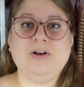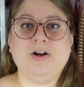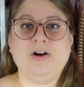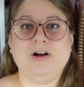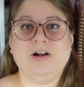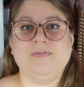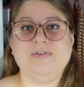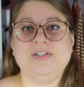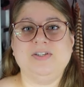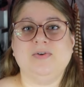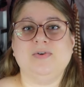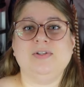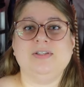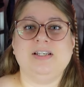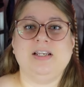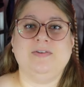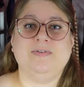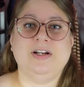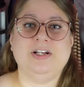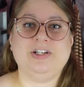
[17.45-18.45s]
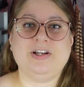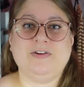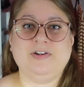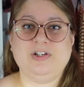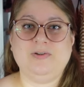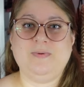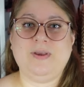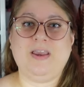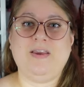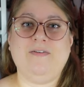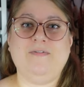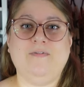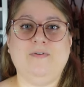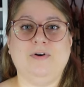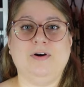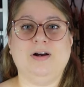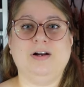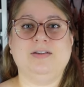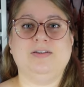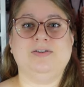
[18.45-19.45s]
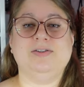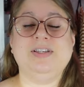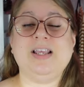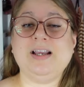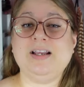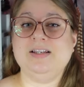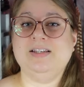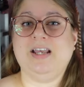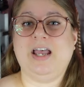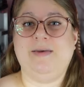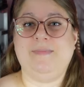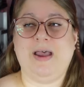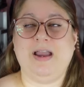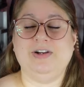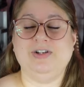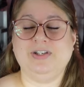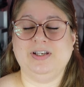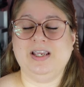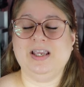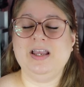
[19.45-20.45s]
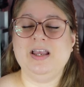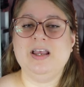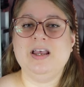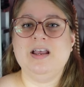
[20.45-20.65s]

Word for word: Curvesoul did reach out to me for their second time actually.